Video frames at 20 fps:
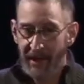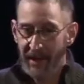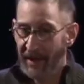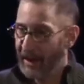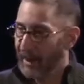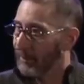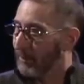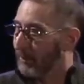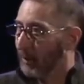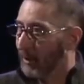
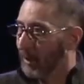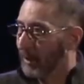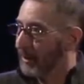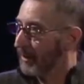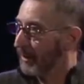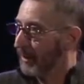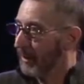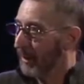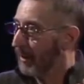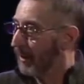And I
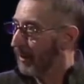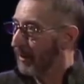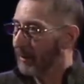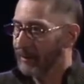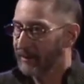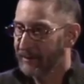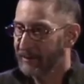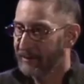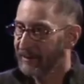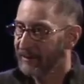thought,
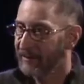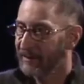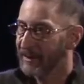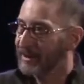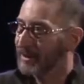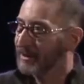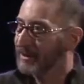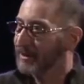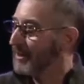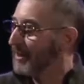
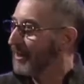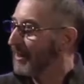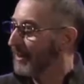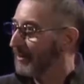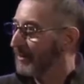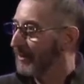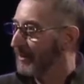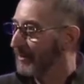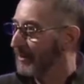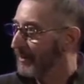this is
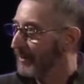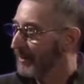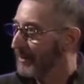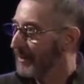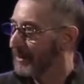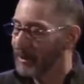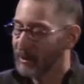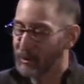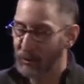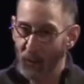it.
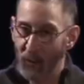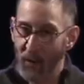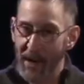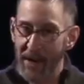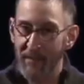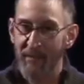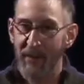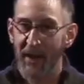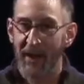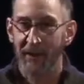This is
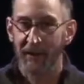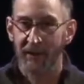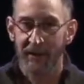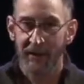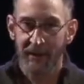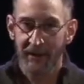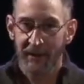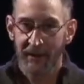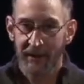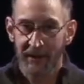way better.